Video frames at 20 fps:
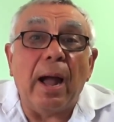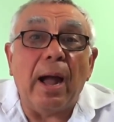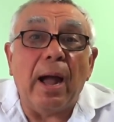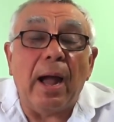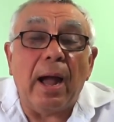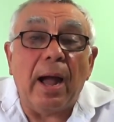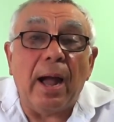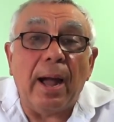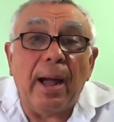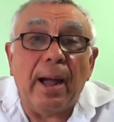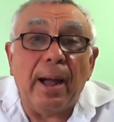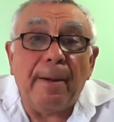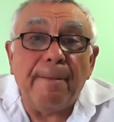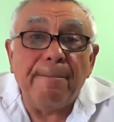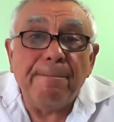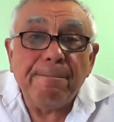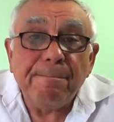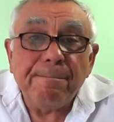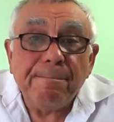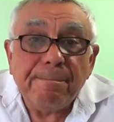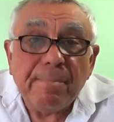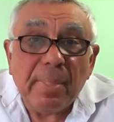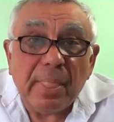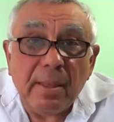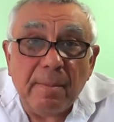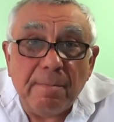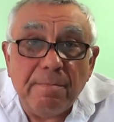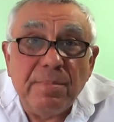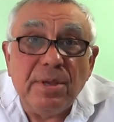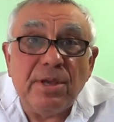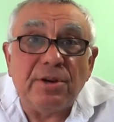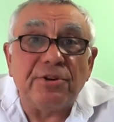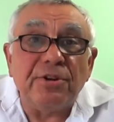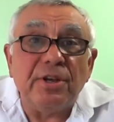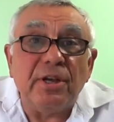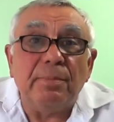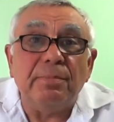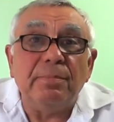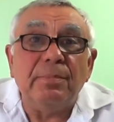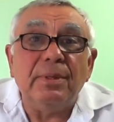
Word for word: uh, Miriam,